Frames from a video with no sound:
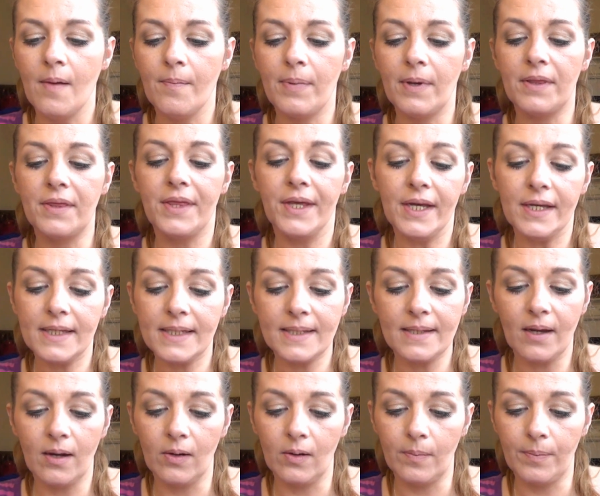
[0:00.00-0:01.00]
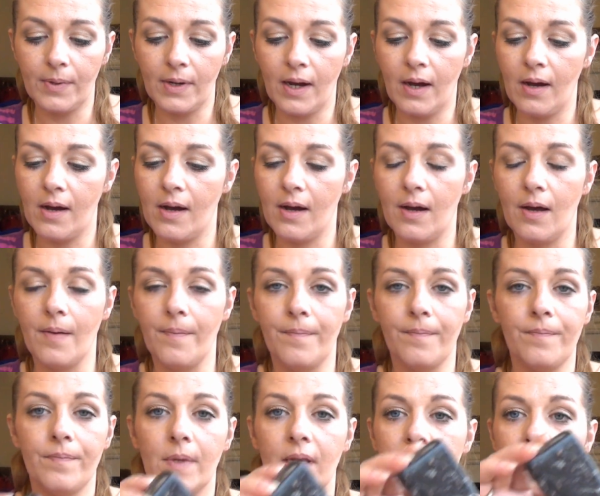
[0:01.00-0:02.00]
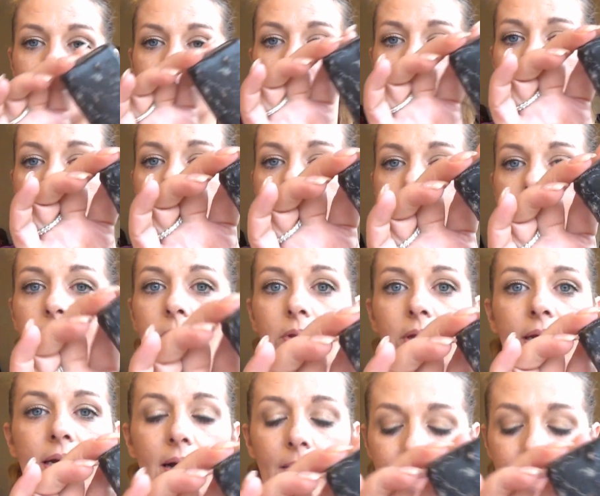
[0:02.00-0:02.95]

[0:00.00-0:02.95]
but this soap um, is truly